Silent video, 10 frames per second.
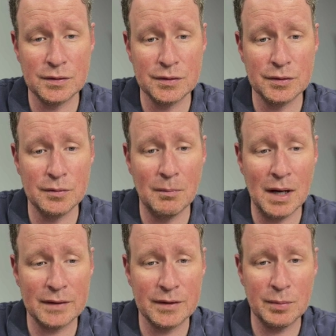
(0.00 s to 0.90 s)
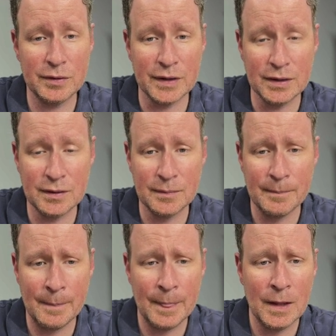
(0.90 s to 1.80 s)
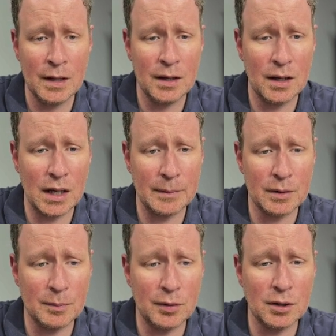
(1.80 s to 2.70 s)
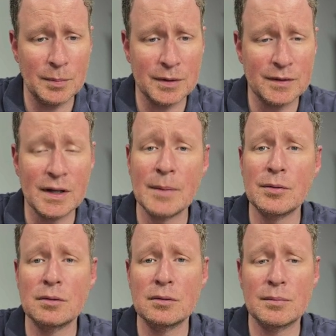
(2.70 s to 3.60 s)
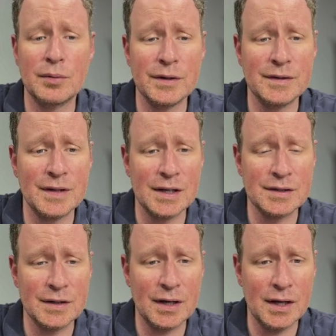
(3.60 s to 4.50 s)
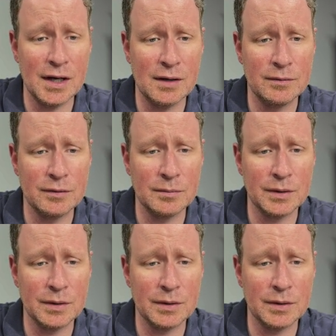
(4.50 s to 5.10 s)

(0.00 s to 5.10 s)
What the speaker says: to MoxiPresent. And I'm going to pull up a sample presentation that I have. So I'm